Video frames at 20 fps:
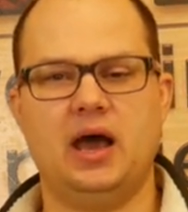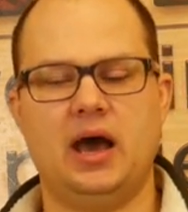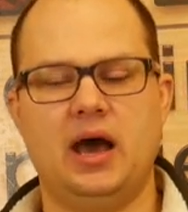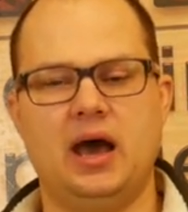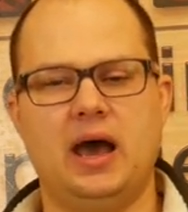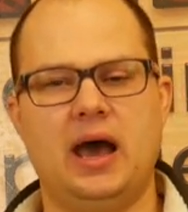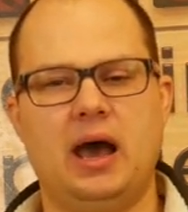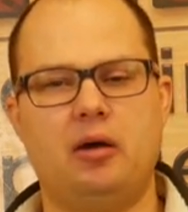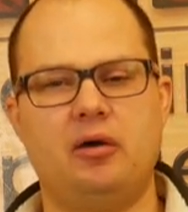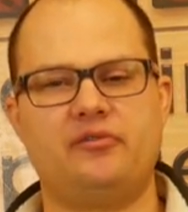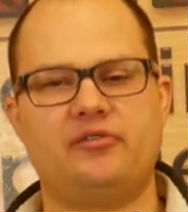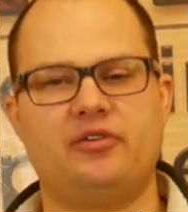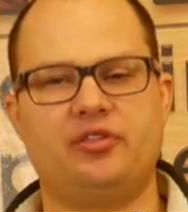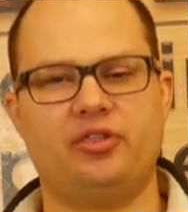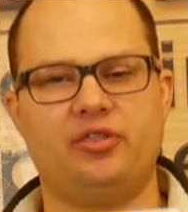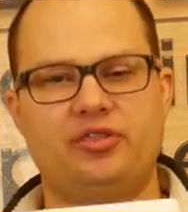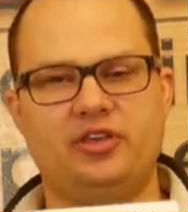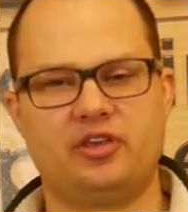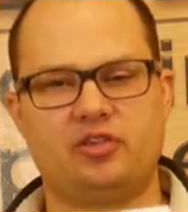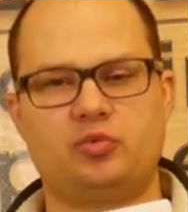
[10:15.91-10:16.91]
Uh, however,
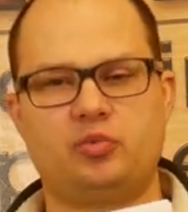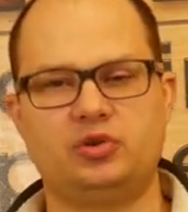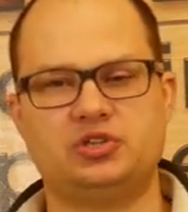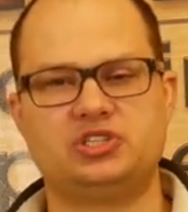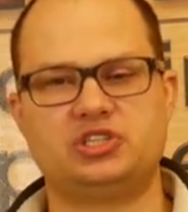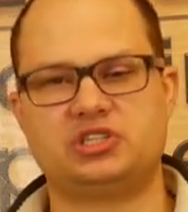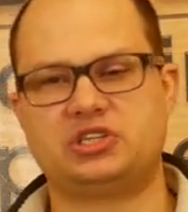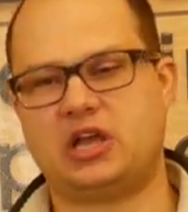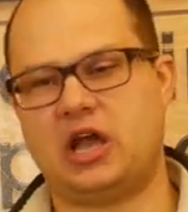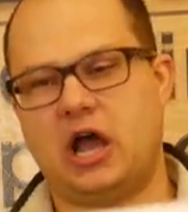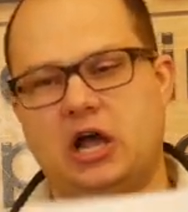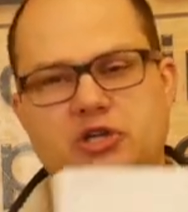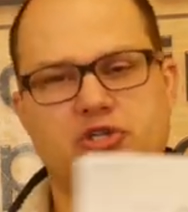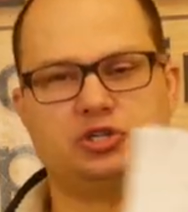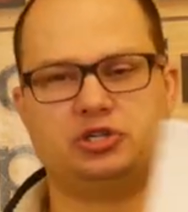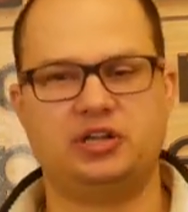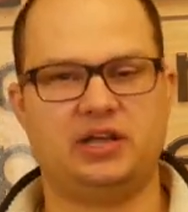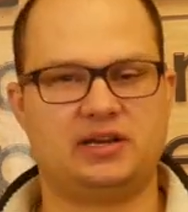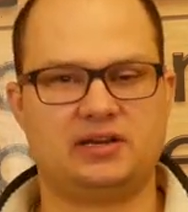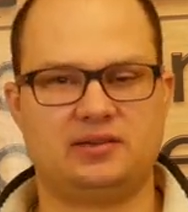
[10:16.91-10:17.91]
this would just
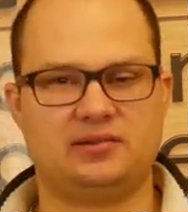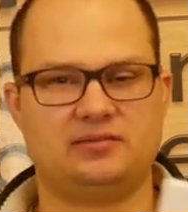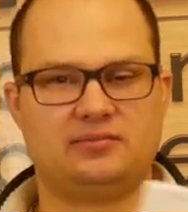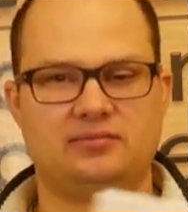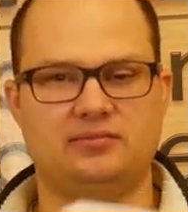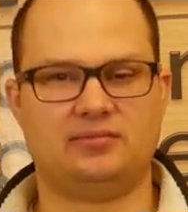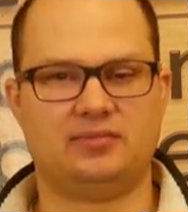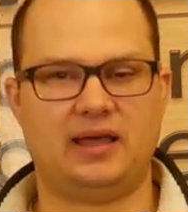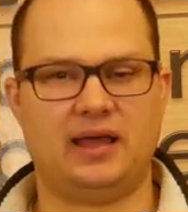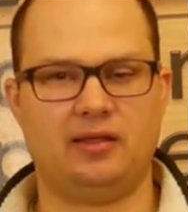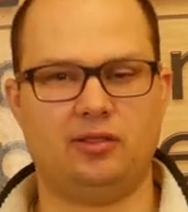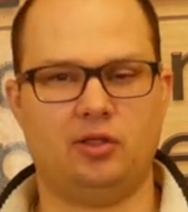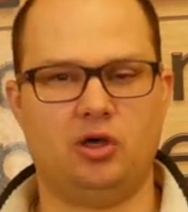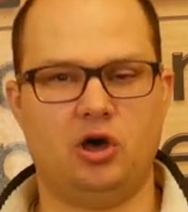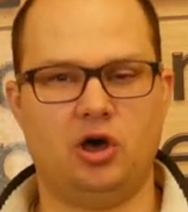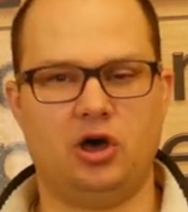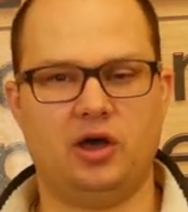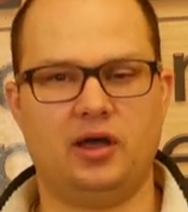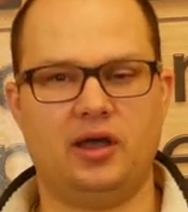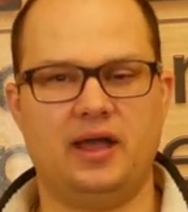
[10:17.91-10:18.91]
contradict that
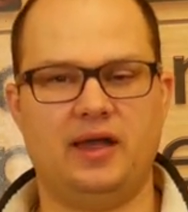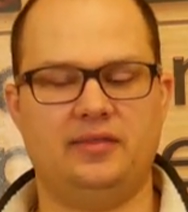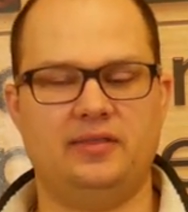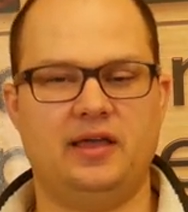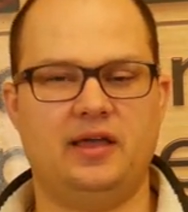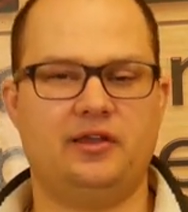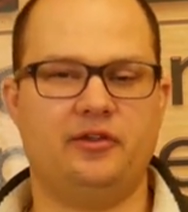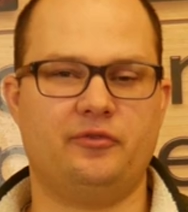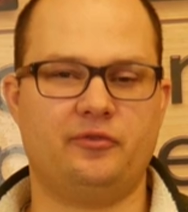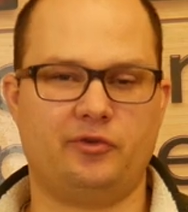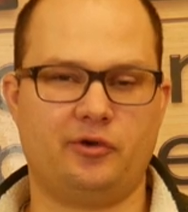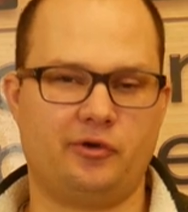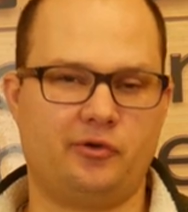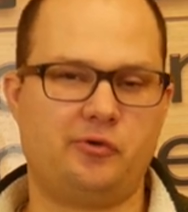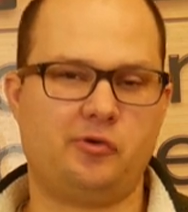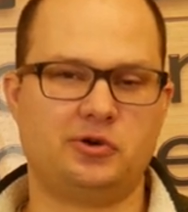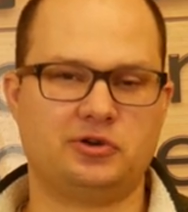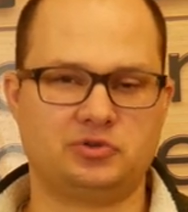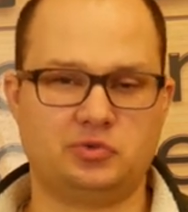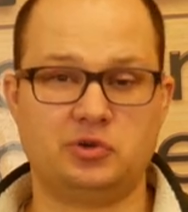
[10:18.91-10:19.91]
law, and, and uh,
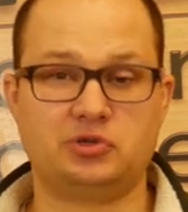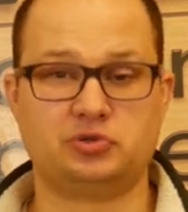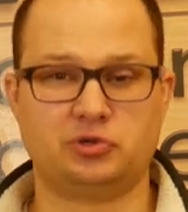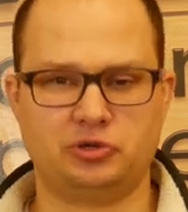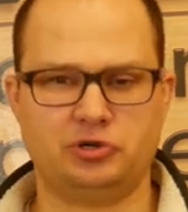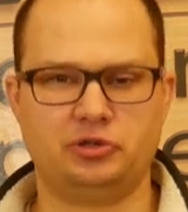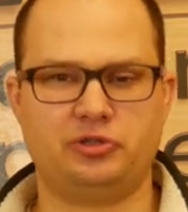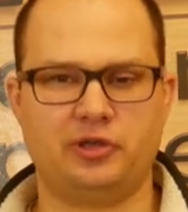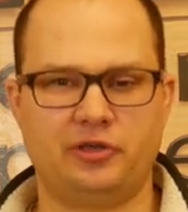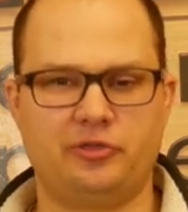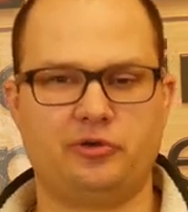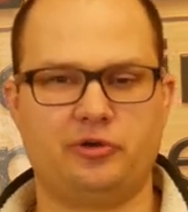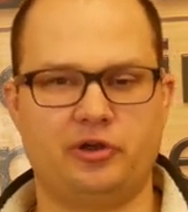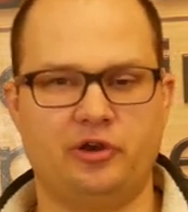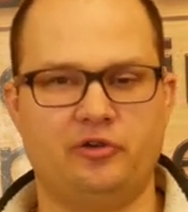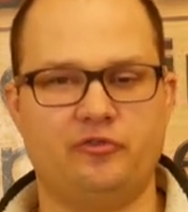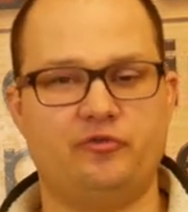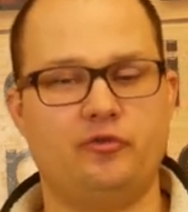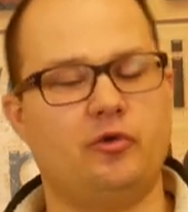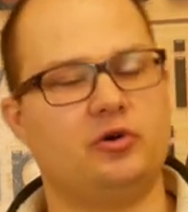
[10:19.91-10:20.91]
of course, which one do you think they're
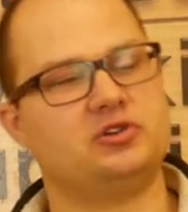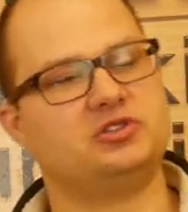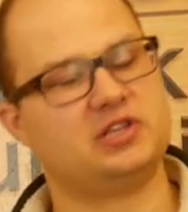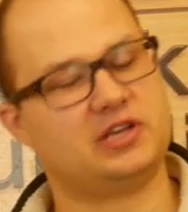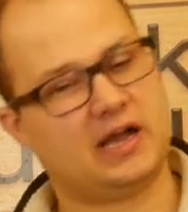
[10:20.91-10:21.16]
going to enforce?